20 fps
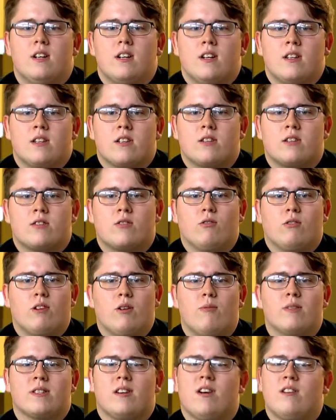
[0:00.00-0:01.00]
The story
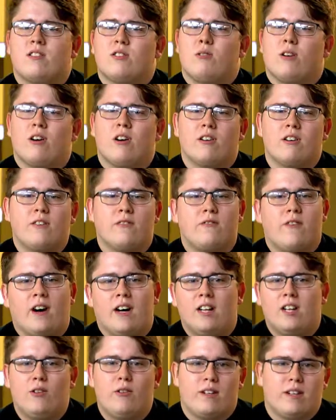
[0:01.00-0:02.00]
was also hard to
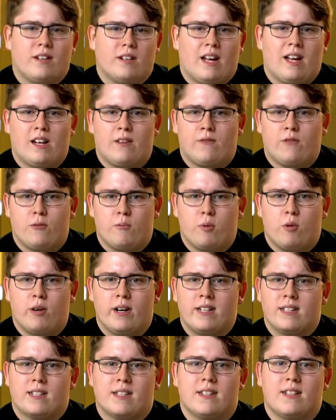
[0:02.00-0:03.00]
follow at a few
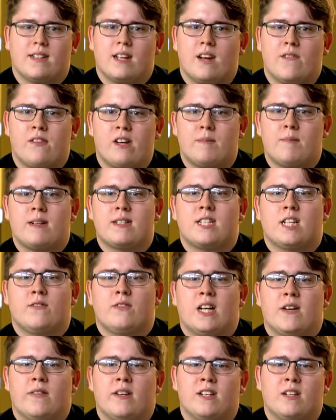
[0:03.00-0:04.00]
points. I found myself
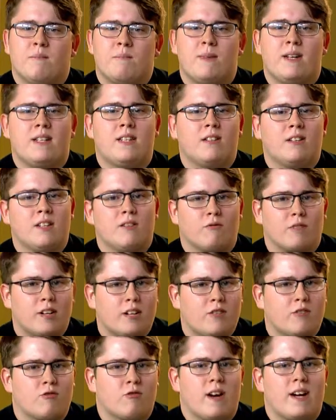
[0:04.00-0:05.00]
having to mentally
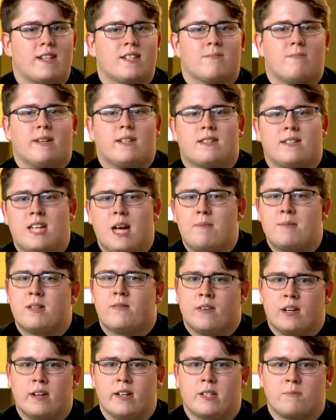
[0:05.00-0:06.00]
retrace my steps at
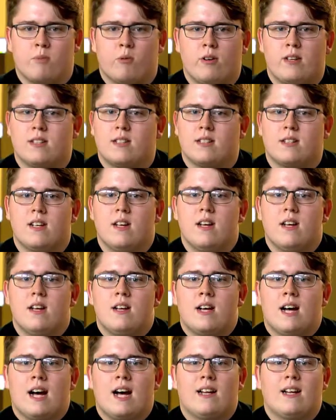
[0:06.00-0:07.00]
various points and
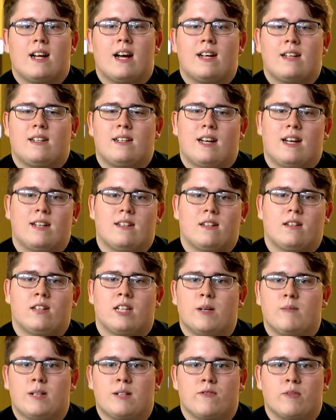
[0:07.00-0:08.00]
had to
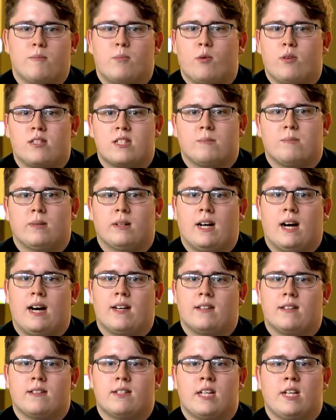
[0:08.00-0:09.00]
look up different points of
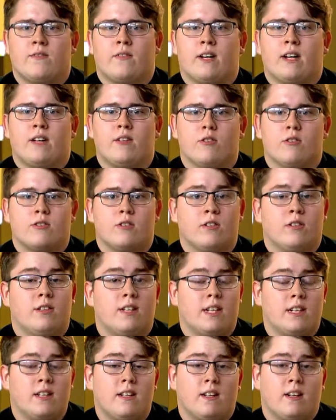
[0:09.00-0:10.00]
plot to see if I understood
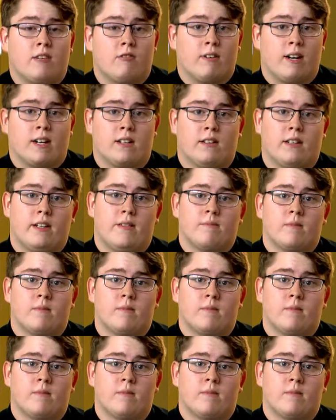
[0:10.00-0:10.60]
the ending correctly.